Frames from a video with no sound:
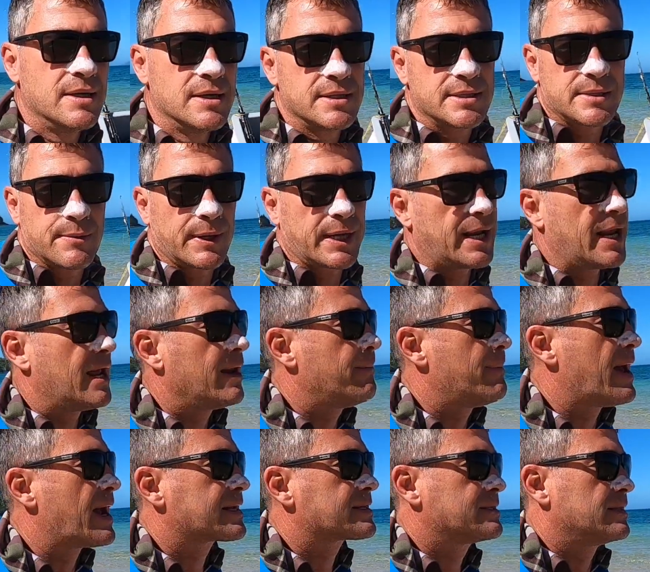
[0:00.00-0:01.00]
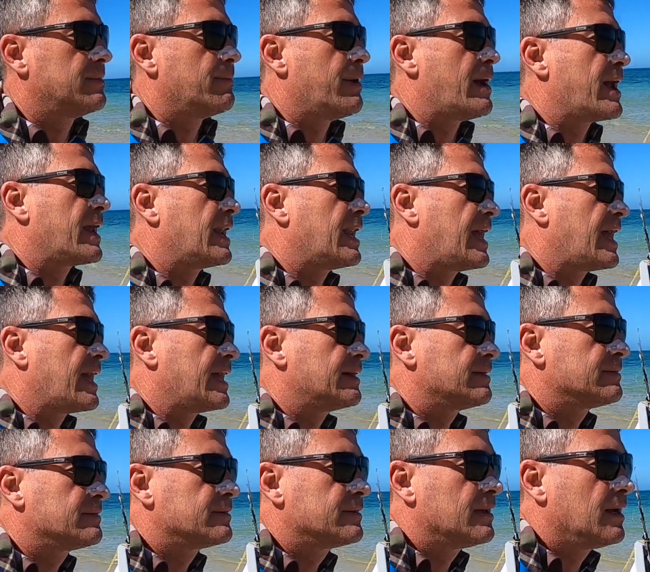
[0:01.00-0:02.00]
So we're going to head back to the mainland
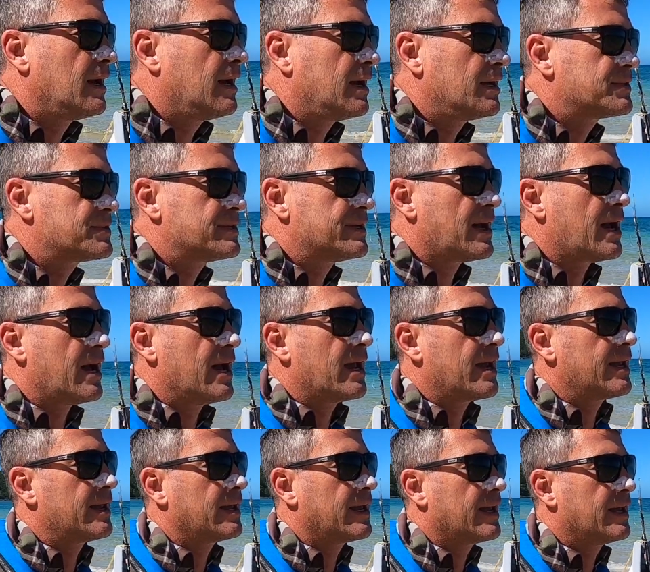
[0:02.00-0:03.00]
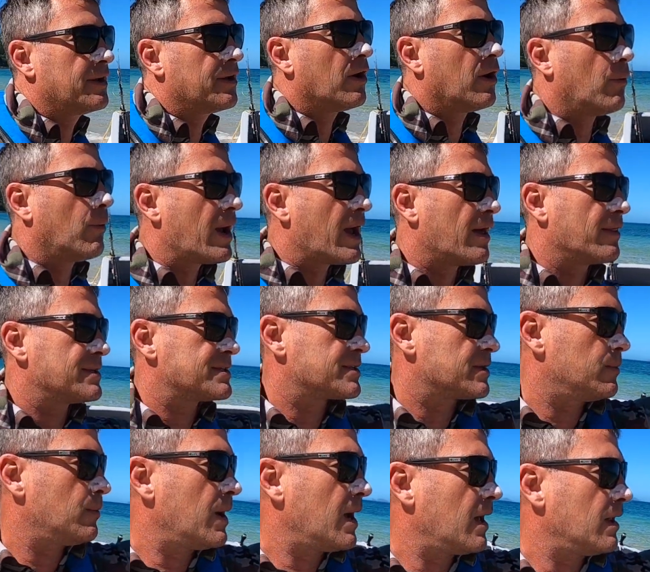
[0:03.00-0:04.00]
today. And oh wow, there's a
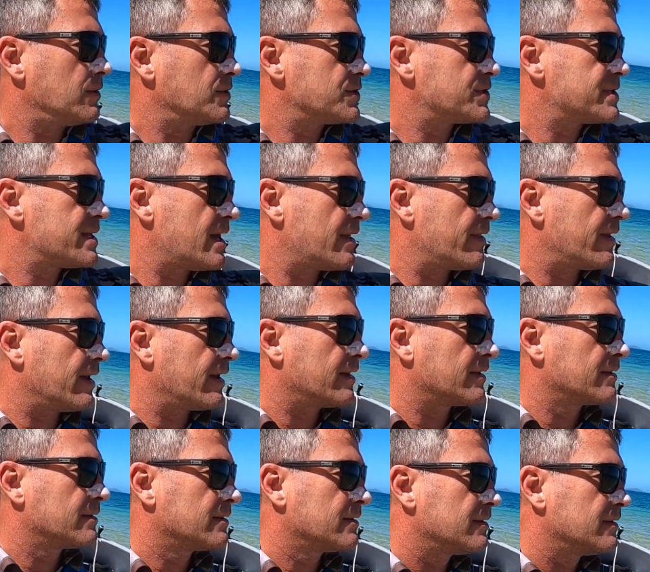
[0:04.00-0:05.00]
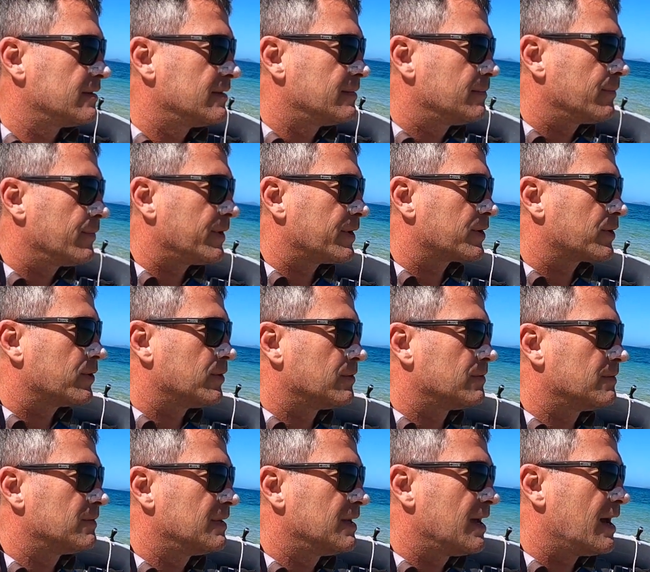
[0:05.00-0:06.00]
whale just out there. Pretty cool.
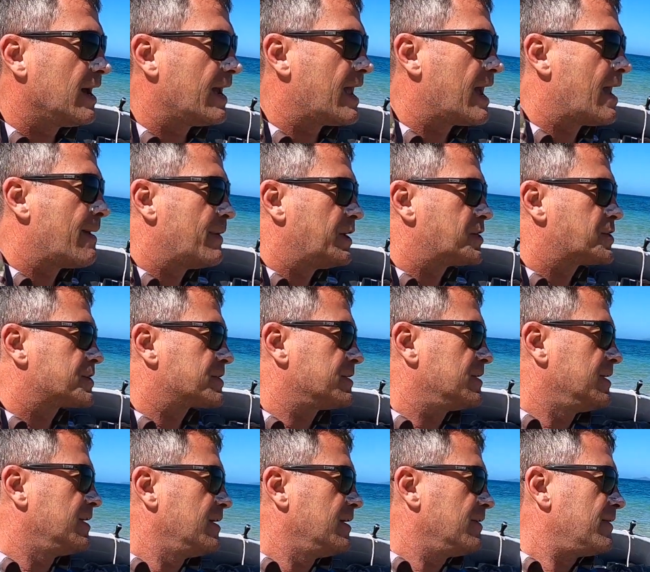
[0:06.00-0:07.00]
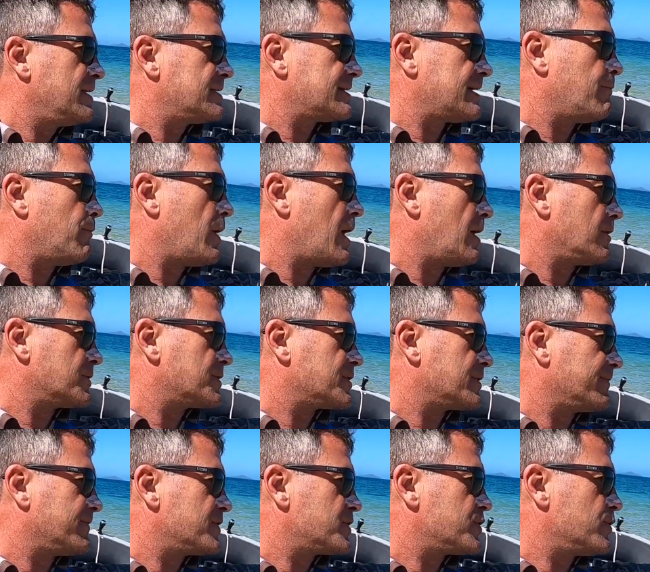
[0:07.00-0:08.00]
Hey Hamish, there's that whale just off
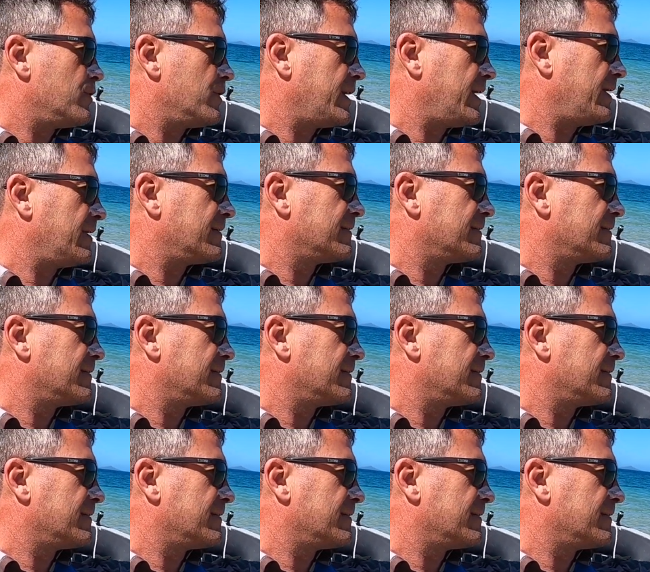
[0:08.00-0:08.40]
the shore here.